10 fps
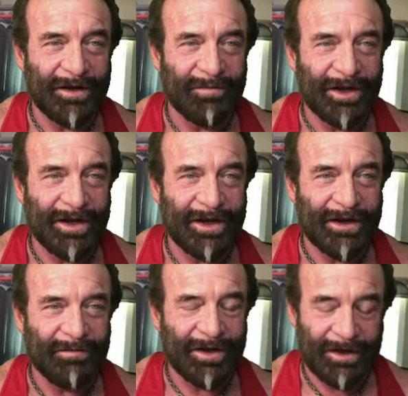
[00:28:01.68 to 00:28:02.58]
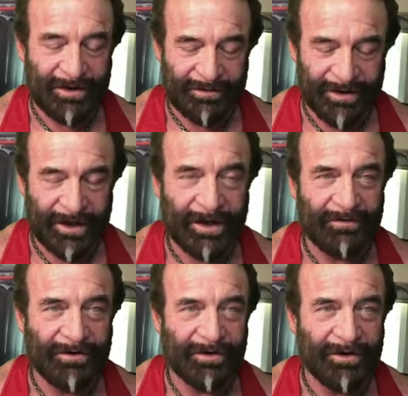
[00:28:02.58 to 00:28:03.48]
body count by three.
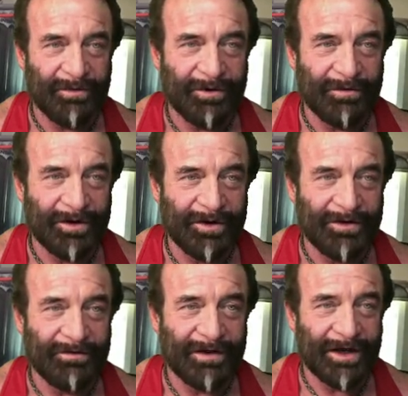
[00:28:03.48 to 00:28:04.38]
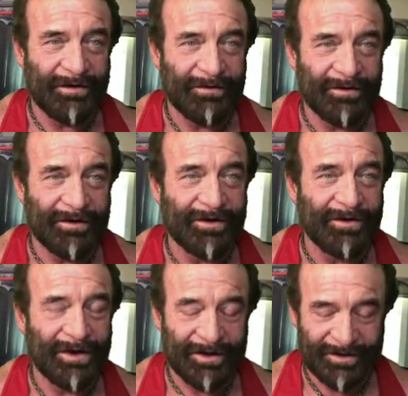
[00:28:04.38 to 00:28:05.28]
If you're a woman, you divide it or
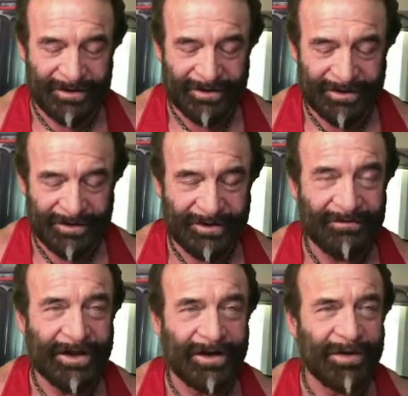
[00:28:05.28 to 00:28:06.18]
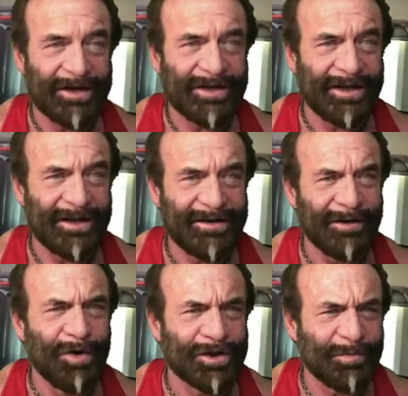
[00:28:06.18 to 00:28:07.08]
you uh, divide. you know what? i I'll
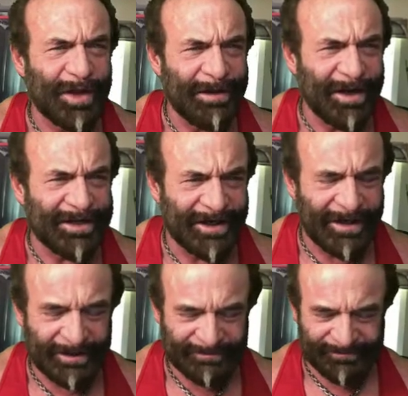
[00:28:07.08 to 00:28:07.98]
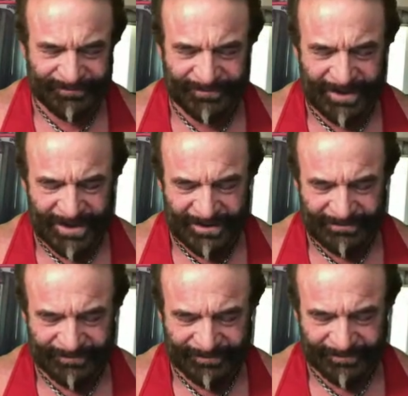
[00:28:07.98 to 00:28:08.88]
tell you this. Yeah.
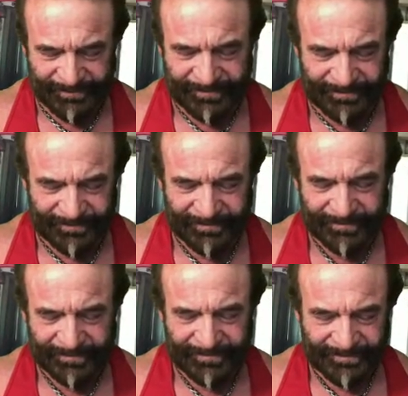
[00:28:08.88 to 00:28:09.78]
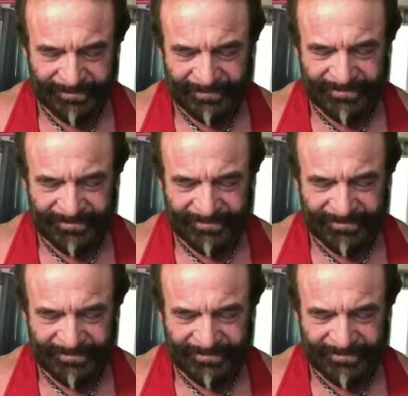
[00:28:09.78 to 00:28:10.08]
When you, once you have frame,